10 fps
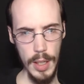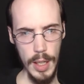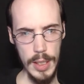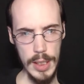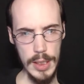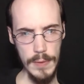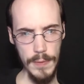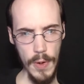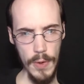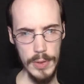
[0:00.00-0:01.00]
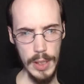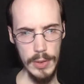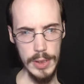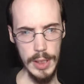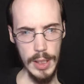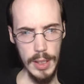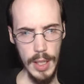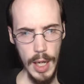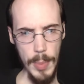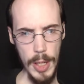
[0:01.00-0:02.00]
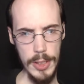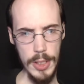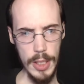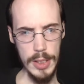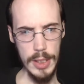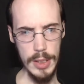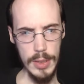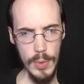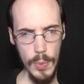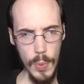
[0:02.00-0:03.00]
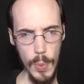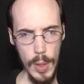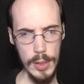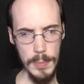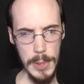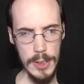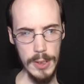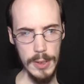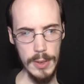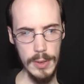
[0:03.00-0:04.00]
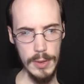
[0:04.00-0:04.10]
If this involves Elsie, I bet Justice will want the mission.